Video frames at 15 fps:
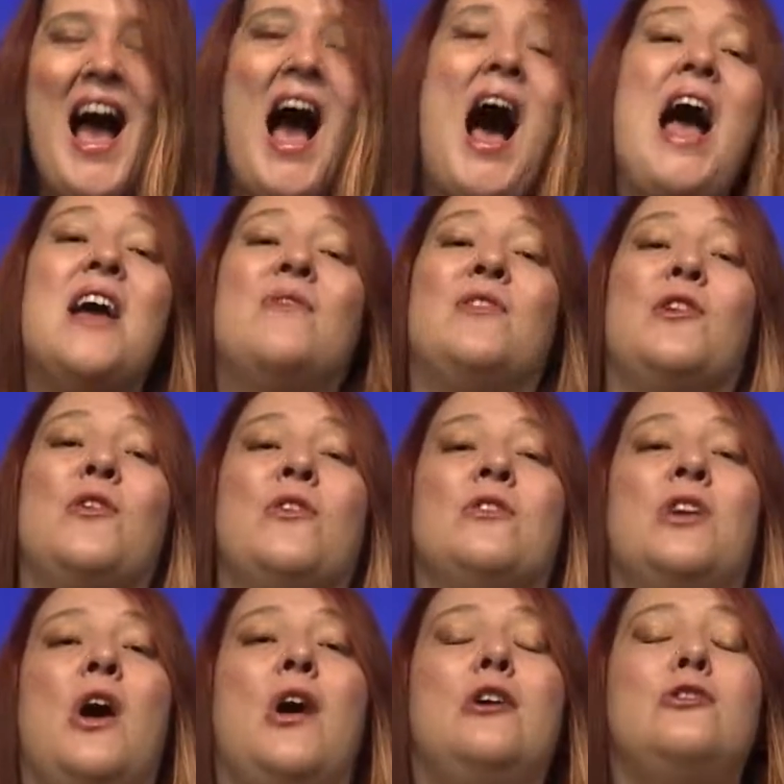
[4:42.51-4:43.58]
I have learned
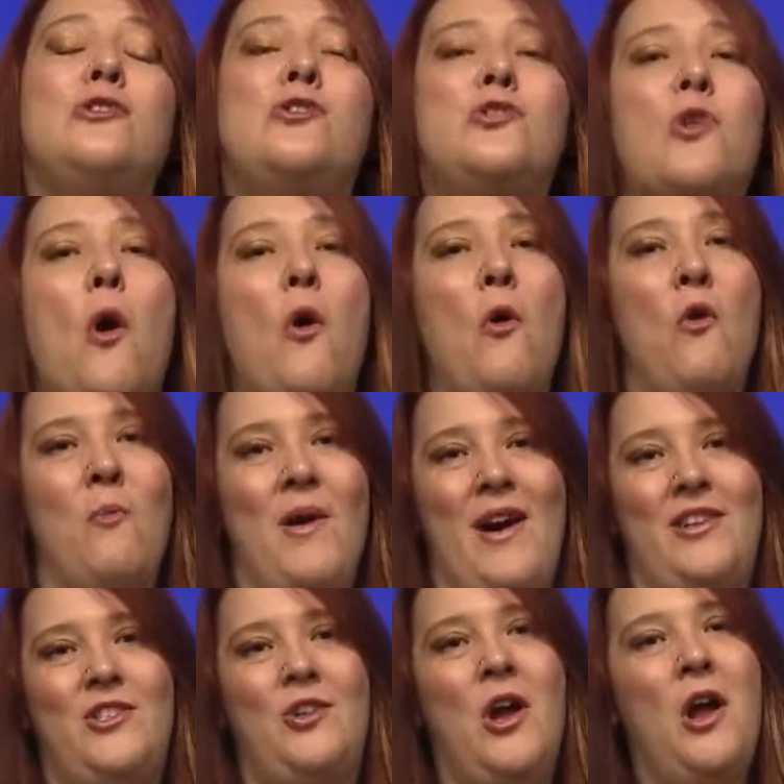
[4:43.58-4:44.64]
so
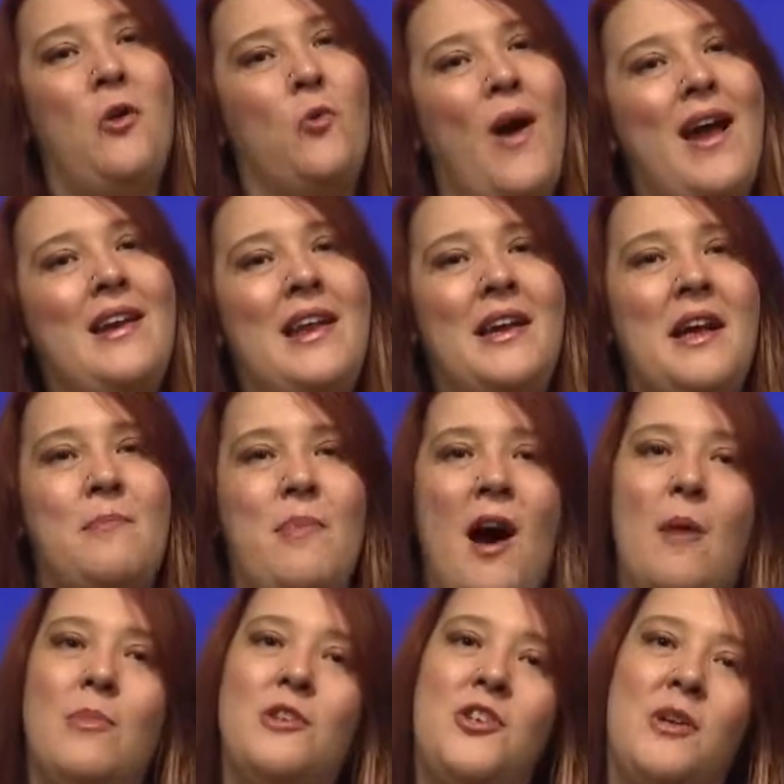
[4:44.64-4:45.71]
much writing and
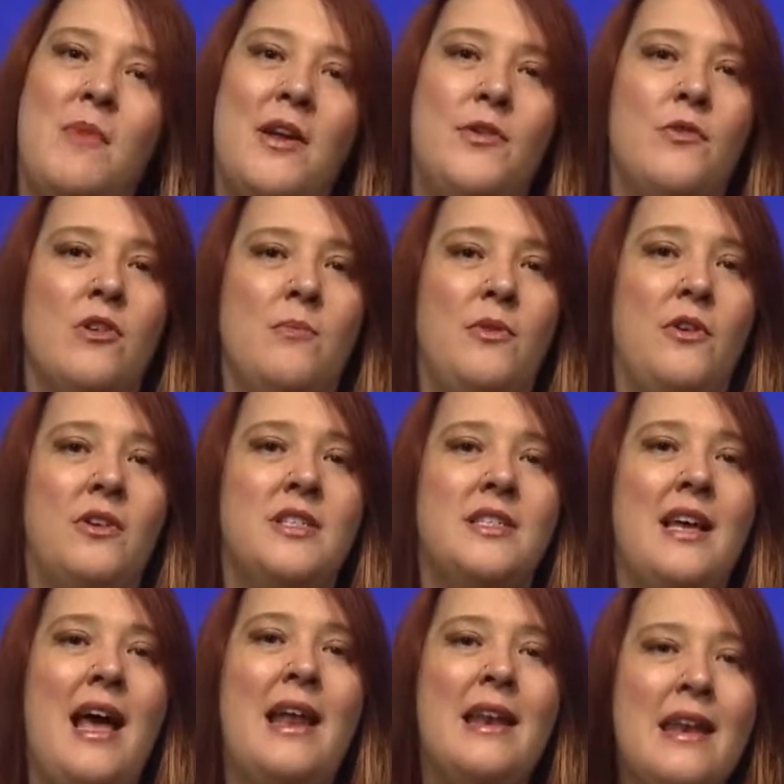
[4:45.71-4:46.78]
publishing my newer books,
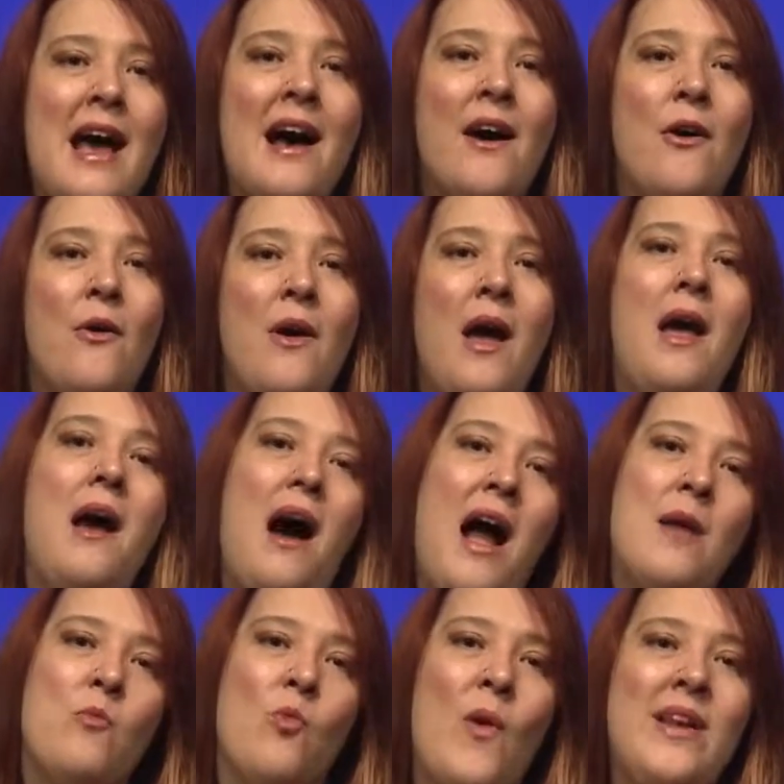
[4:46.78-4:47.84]
and now
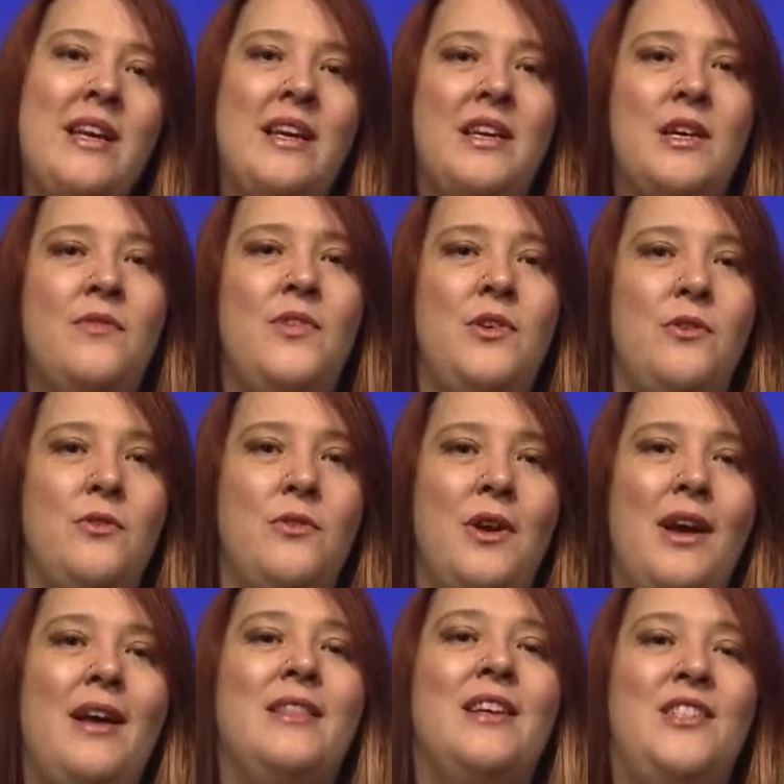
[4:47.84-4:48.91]
I'm ready to give you
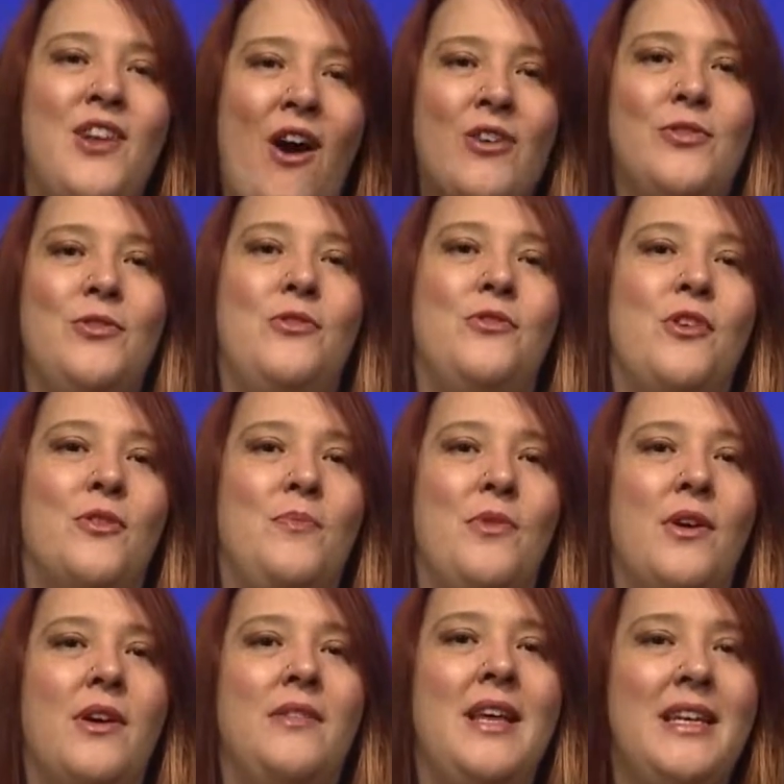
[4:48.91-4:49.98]
the Doctor Who
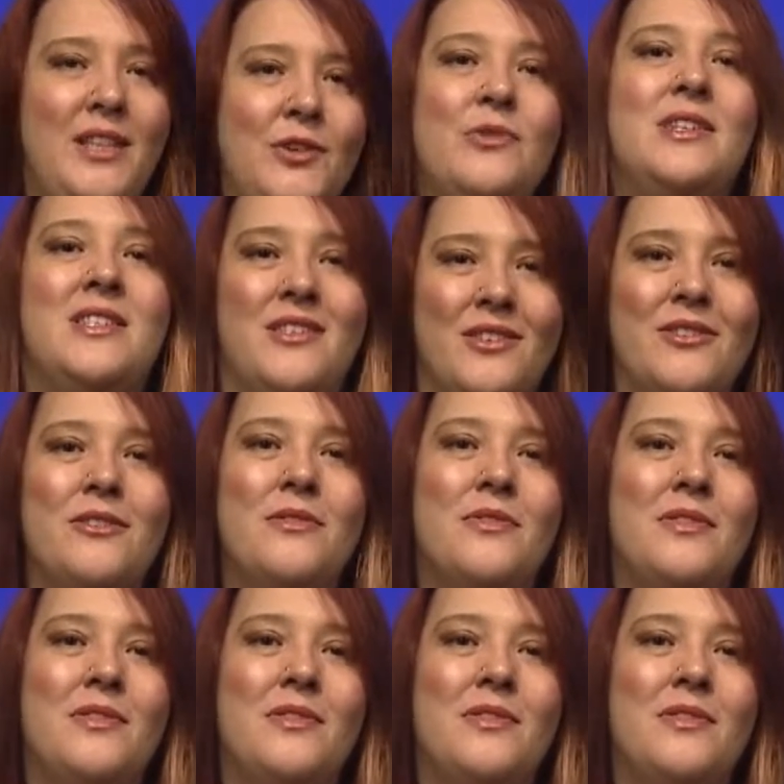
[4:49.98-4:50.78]
cookbook that you deserve.